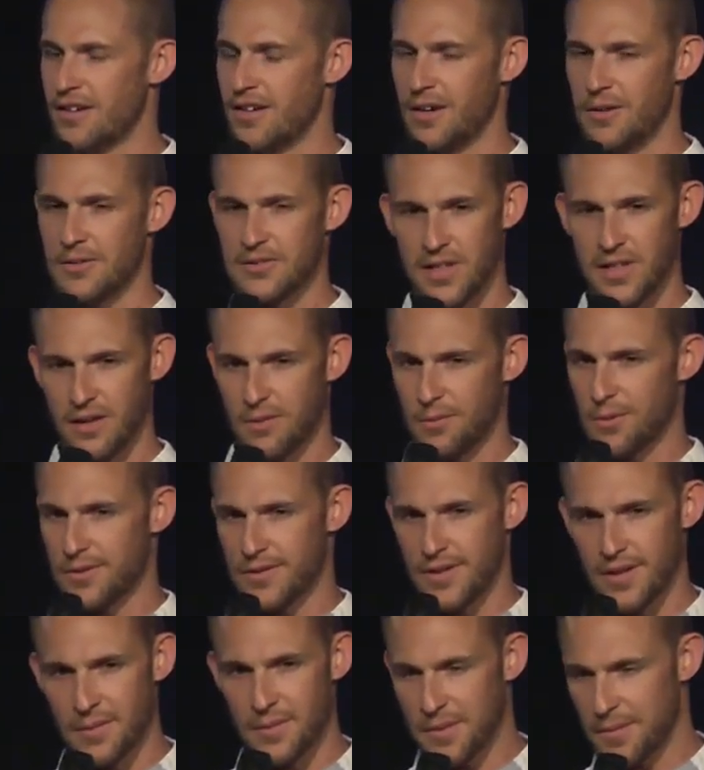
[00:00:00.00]
I was like, "Well,
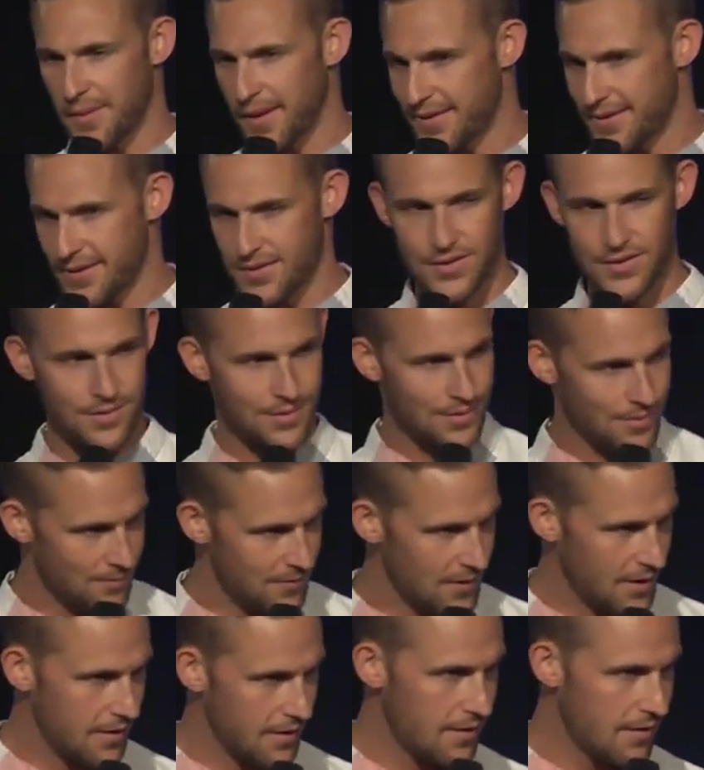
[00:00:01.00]
tell me about this YouTube
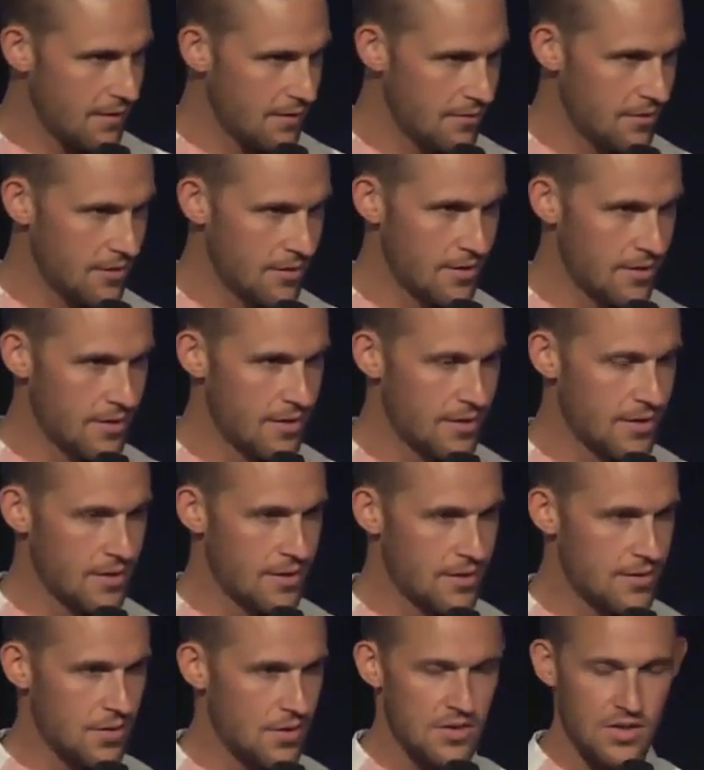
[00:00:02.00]
video."
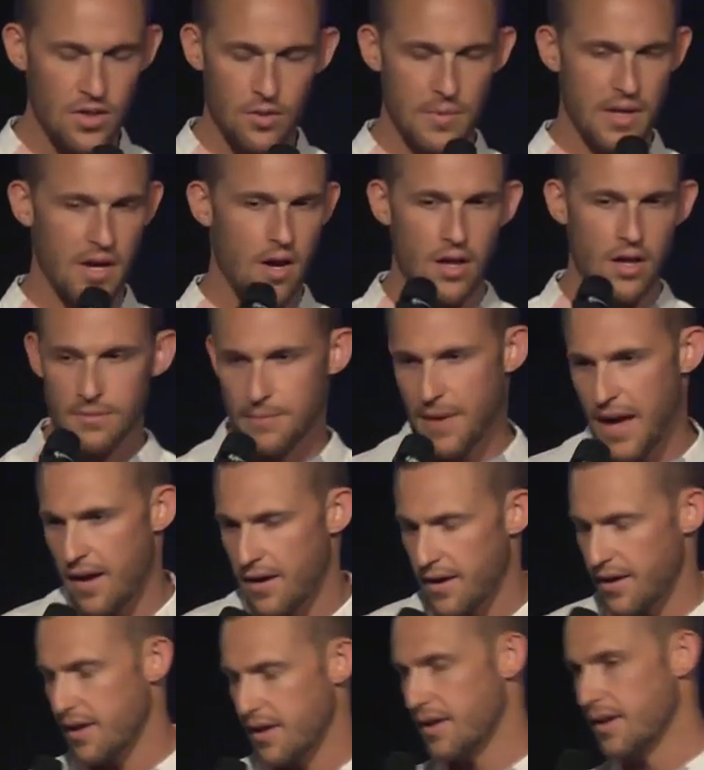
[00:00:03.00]
So he told me all
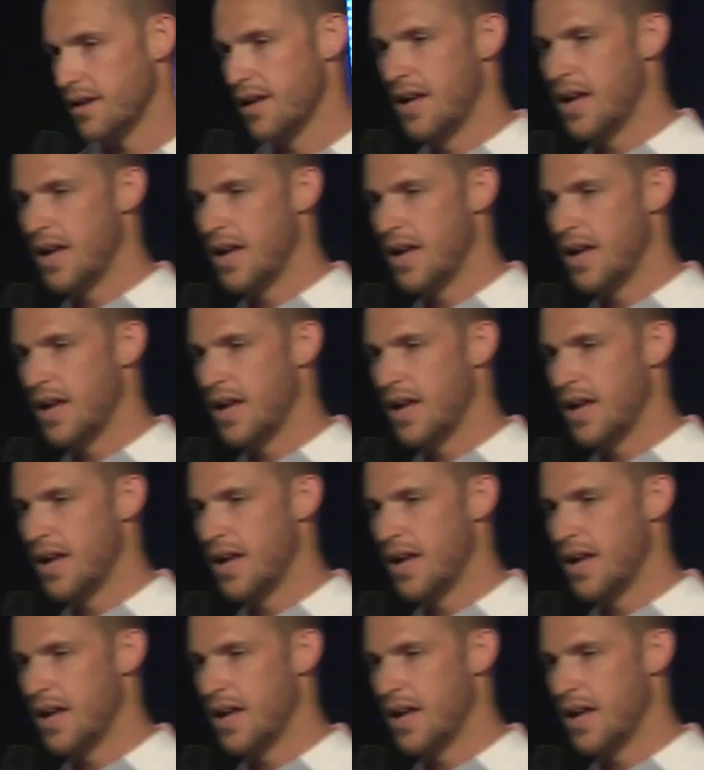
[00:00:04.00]
about it. And,